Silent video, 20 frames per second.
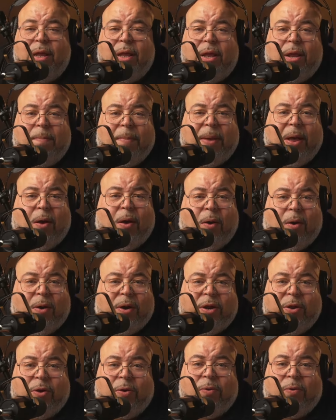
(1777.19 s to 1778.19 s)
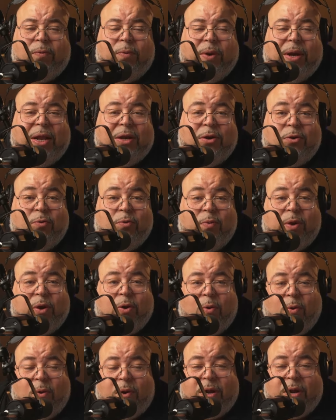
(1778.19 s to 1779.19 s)
my audio when I do
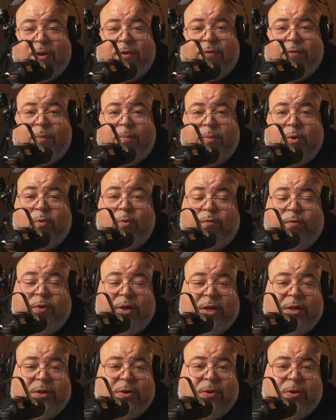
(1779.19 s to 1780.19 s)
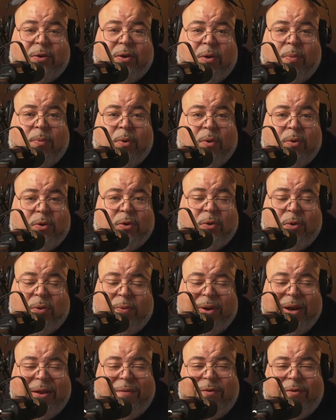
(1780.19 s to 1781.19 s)
recordings for movies or commercial or
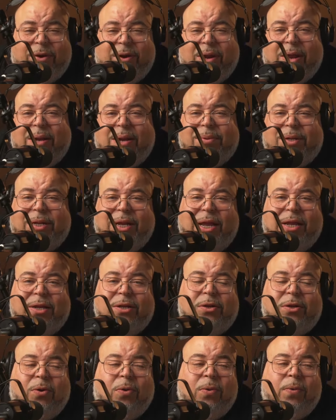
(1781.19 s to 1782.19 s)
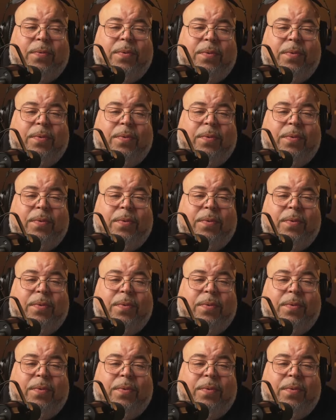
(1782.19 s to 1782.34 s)
whatever. You know what I'm saying? So